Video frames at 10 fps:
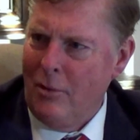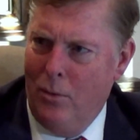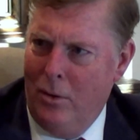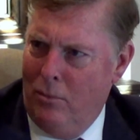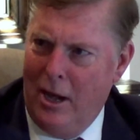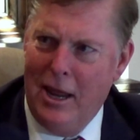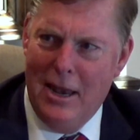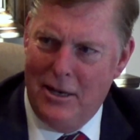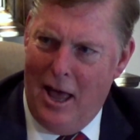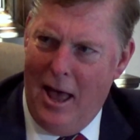"What are you
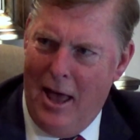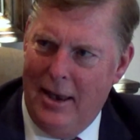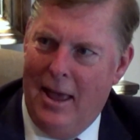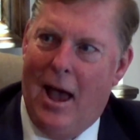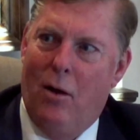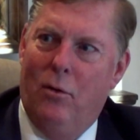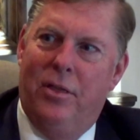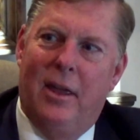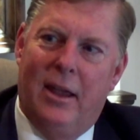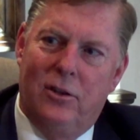getting done? How are
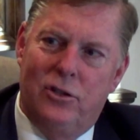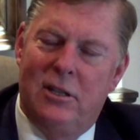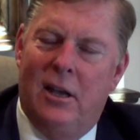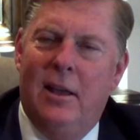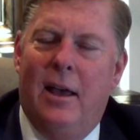things?